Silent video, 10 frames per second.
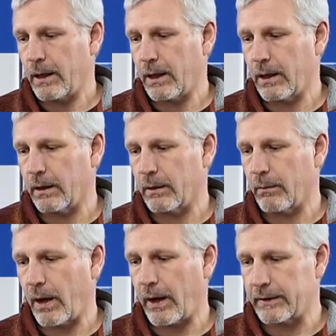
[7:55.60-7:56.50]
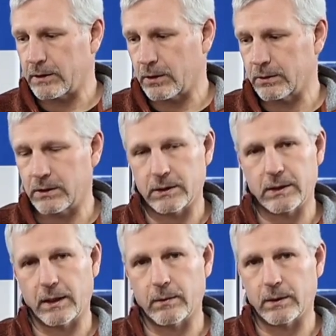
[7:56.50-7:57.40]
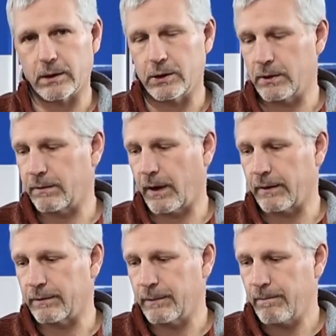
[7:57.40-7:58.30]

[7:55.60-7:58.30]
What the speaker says: I chose to stay with the G5.